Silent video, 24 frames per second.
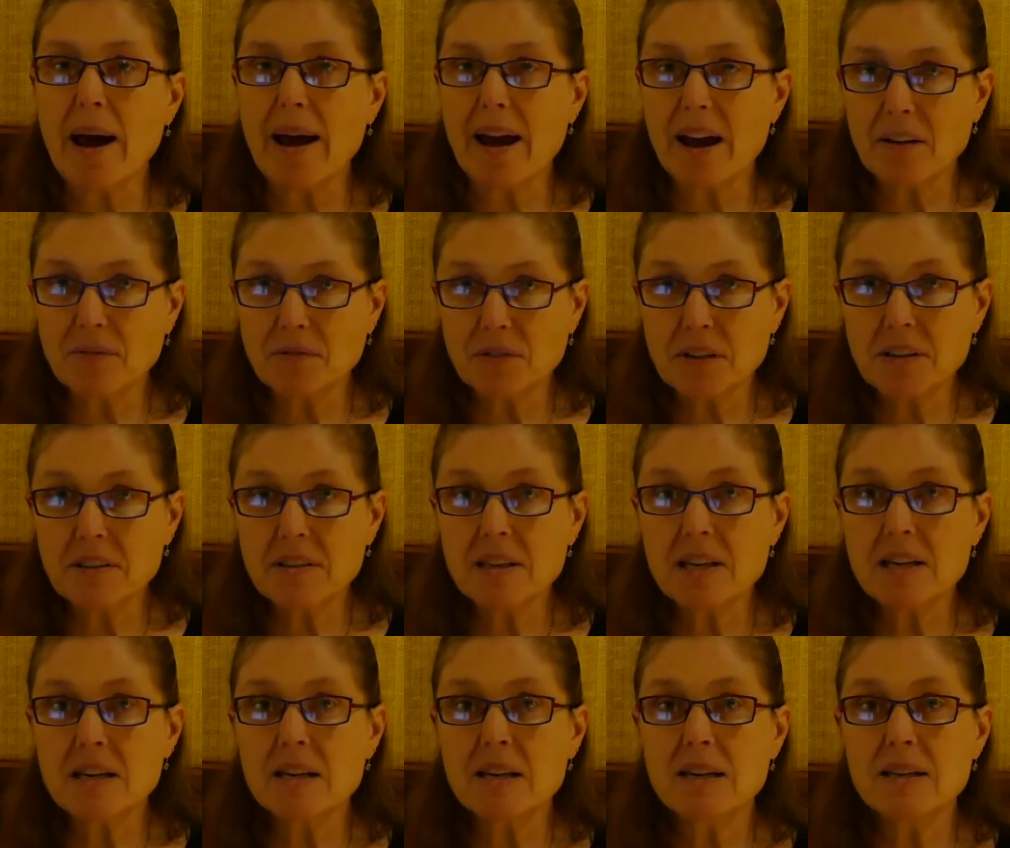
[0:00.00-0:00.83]

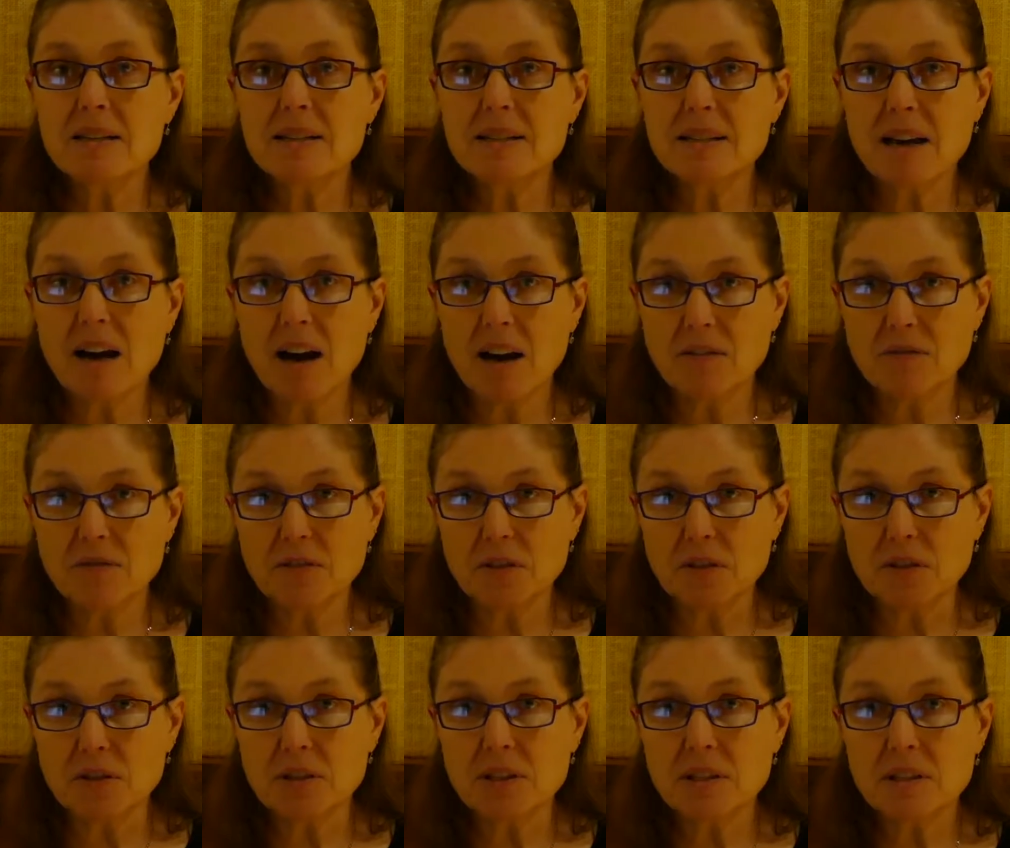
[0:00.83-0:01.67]
everything is
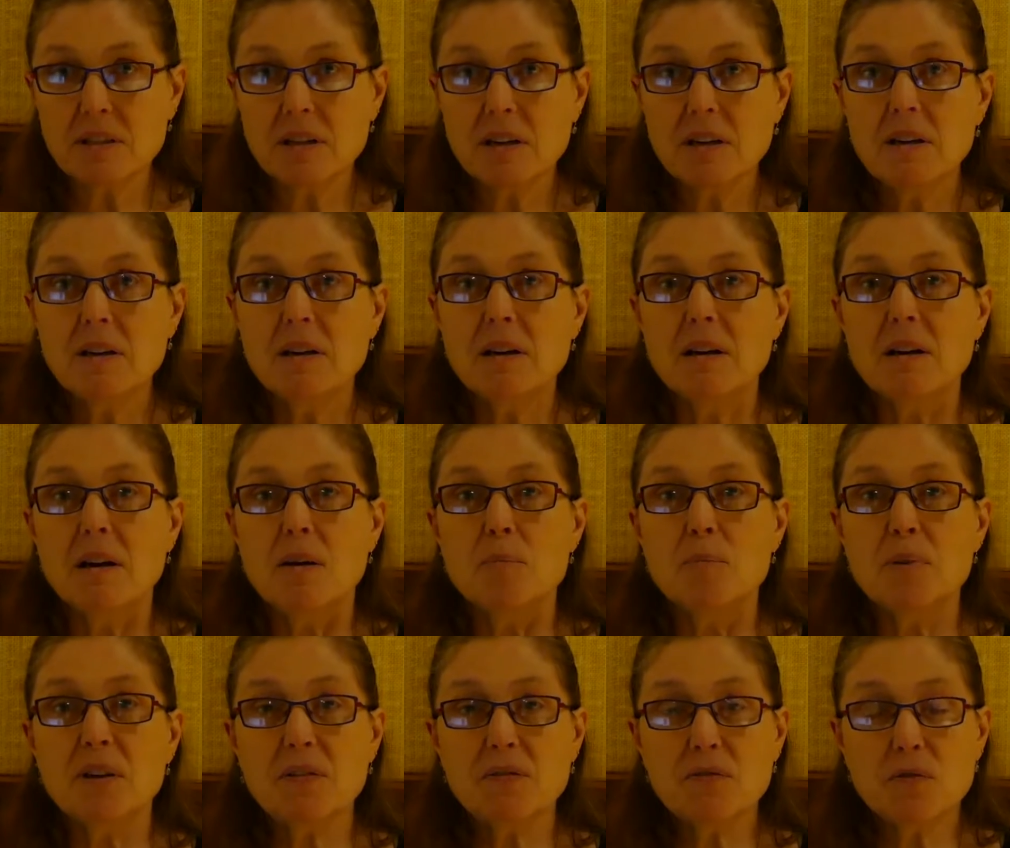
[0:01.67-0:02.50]
covered
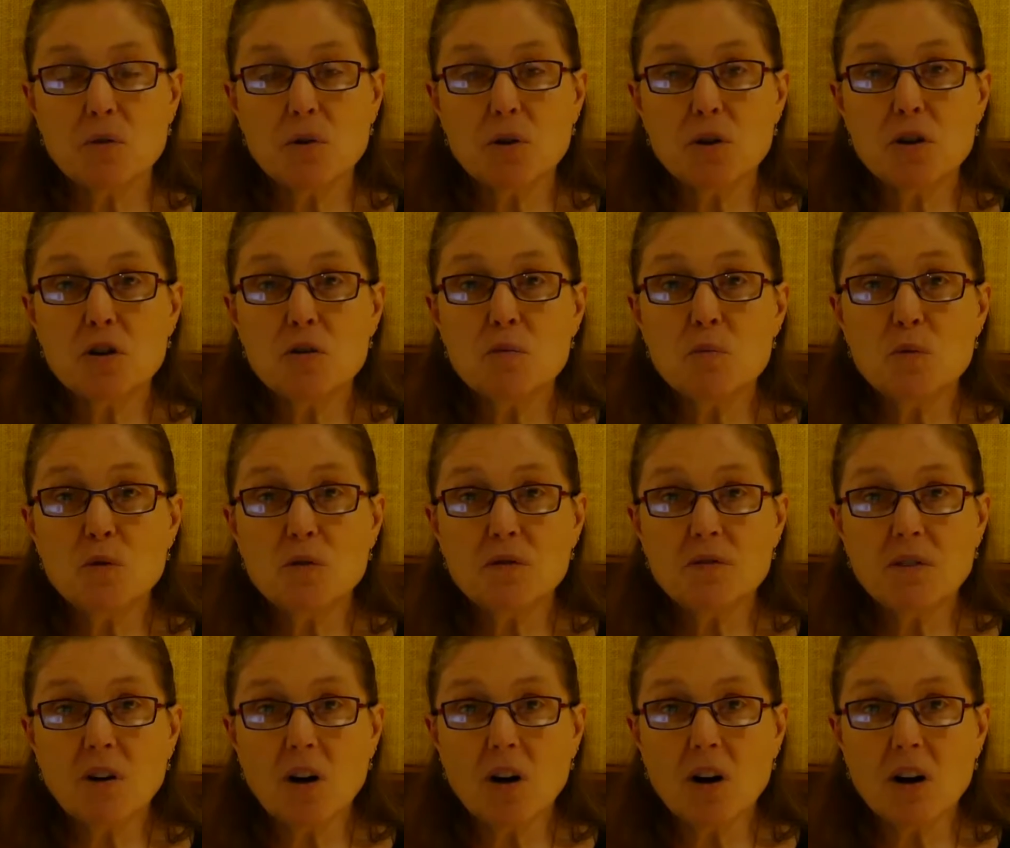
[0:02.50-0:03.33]
before you
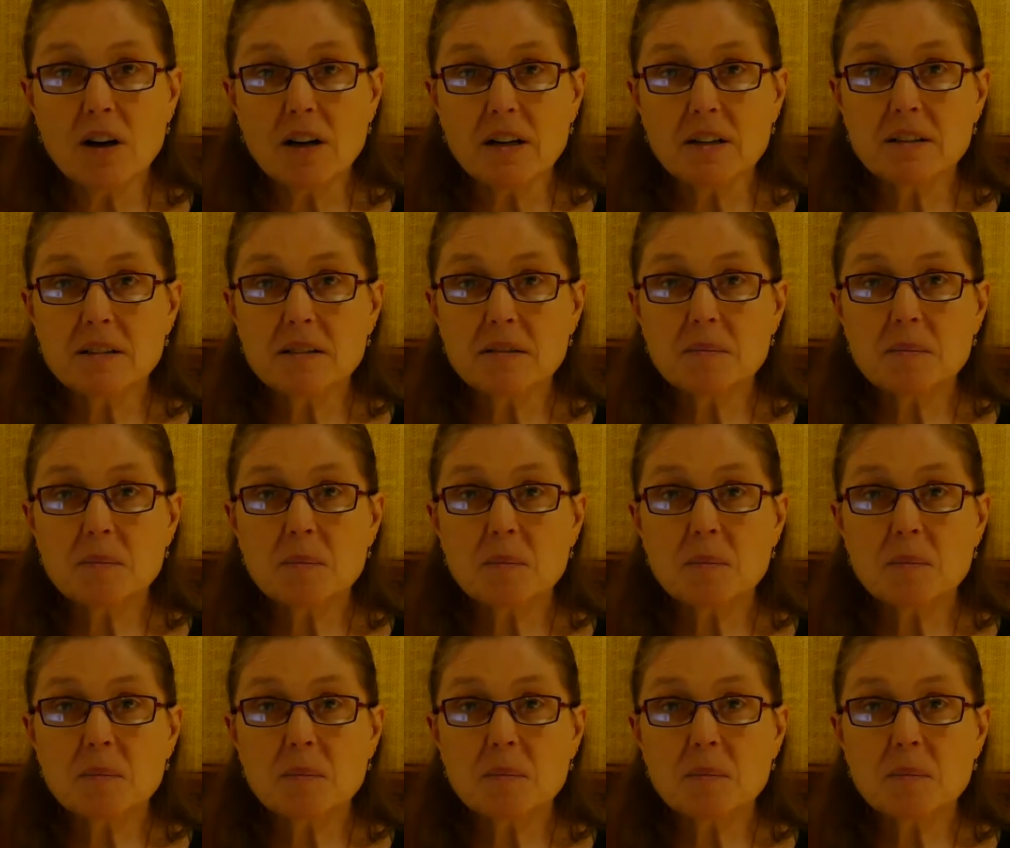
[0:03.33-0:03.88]
move on.